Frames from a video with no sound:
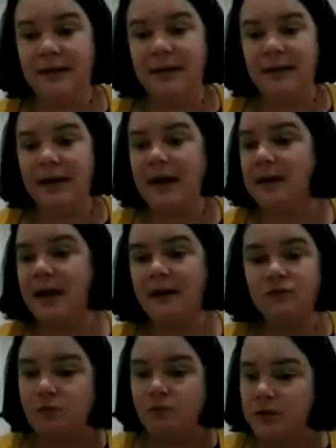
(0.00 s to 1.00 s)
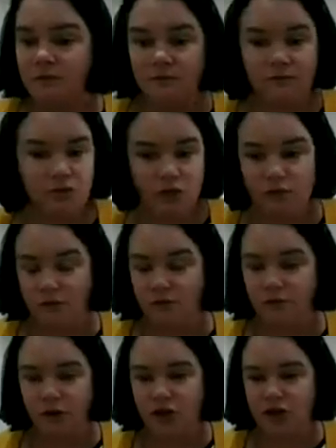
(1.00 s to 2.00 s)
And after a bit of to and
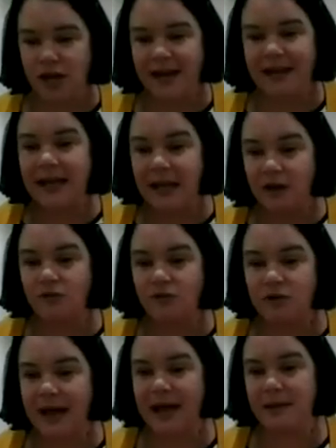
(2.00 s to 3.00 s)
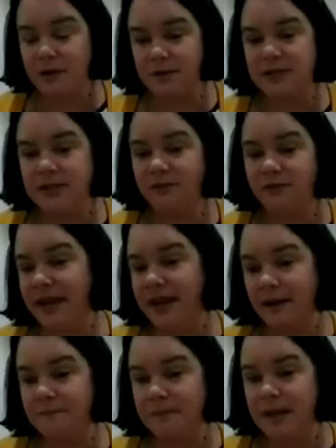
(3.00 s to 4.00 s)
fro chatting, he could name it was
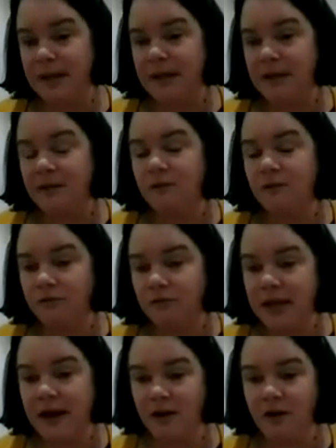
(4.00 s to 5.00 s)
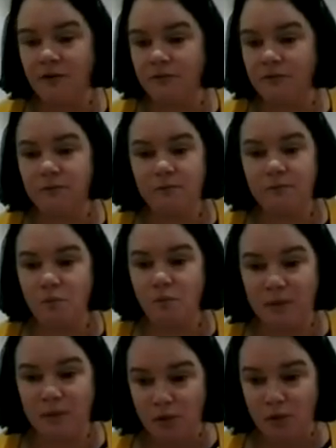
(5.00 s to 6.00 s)
fear. The fear of,
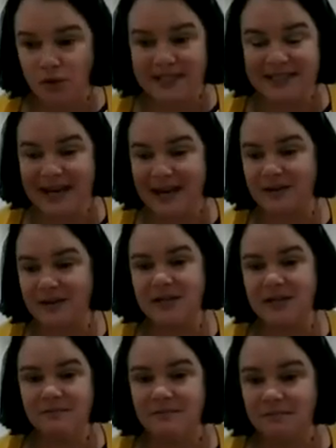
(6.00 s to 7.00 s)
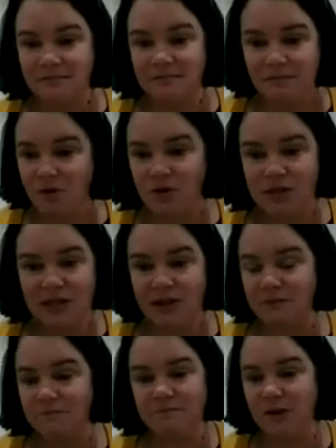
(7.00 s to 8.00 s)
when will this end? Who's going
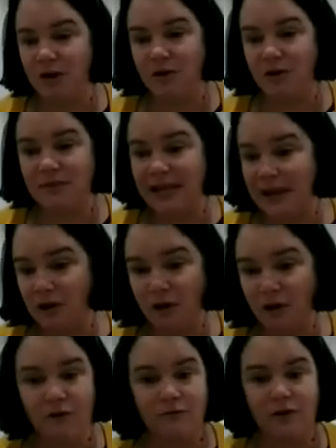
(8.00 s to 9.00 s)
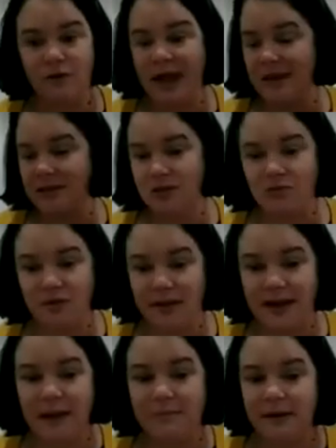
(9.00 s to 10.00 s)
to, get COVID? How's it all going to
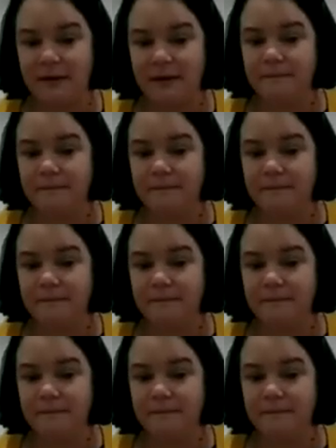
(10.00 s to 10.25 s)
happen?